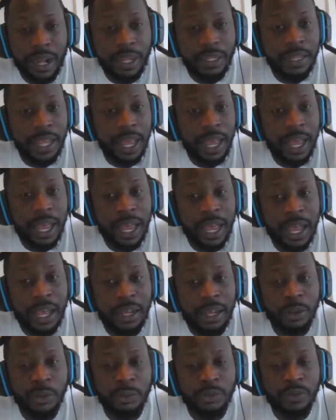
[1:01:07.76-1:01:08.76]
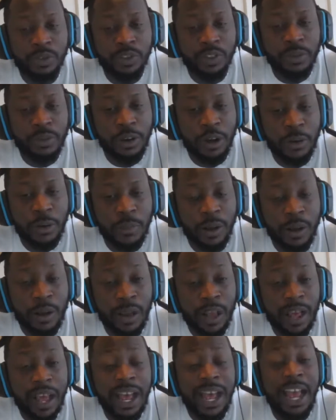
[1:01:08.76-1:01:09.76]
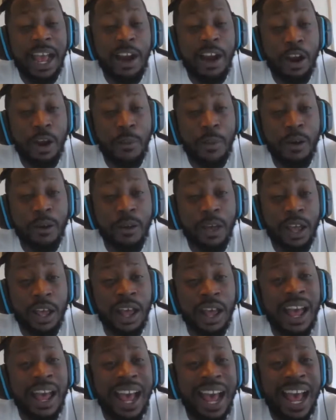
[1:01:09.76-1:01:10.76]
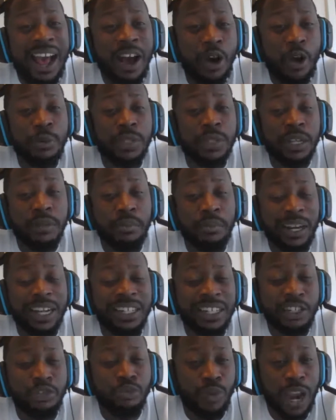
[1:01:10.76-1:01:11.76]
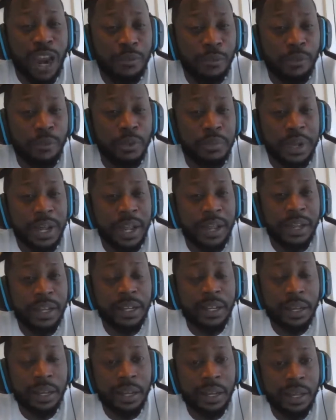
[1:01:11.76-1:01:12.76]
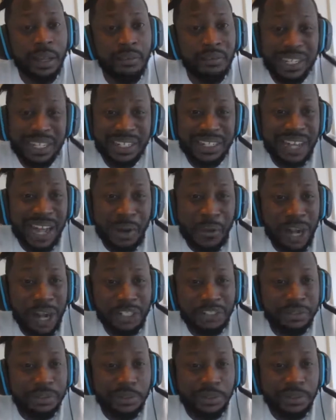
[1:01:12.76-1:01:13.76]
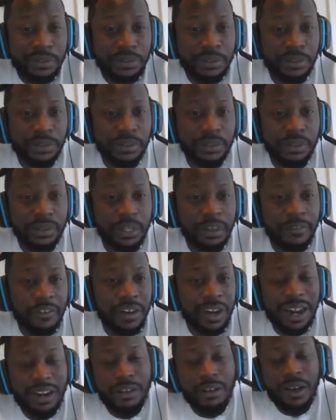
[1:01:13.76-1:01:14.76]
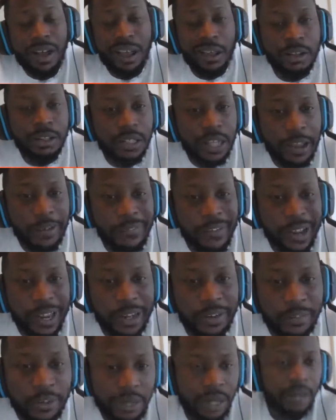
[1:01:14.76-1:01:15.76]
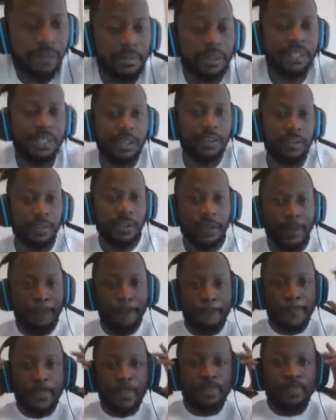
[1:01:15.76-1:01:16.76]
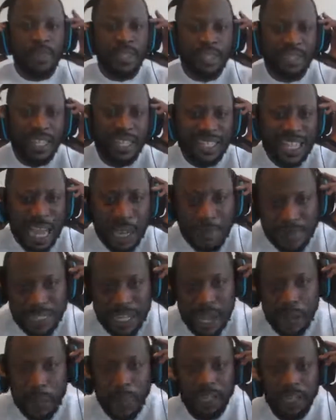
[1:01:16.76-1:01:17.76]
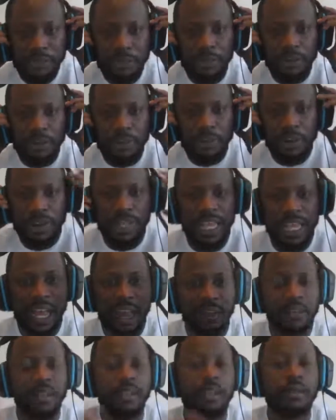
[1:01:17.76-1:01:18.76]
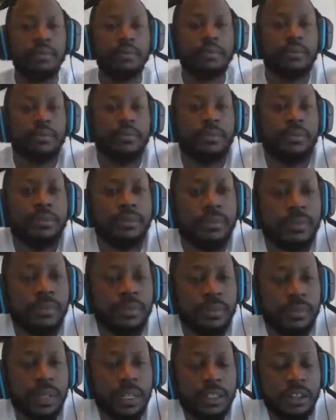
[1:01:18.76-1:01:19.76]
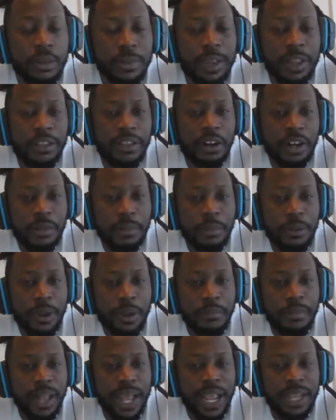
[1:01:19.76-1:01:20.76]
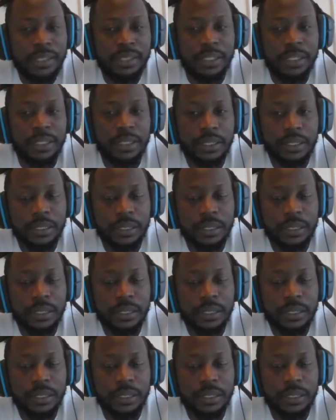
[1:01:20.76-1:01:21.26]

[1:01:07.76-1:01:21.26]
I had high hopes for Jim Harbaugh. I had high hopes in bringing this rivalry back, but this is not watchable. If you're not an Ohio State fan, if you're not a Michigan fan, this game is not watchable. You know the outcome. It's going to be a 30-point blasting.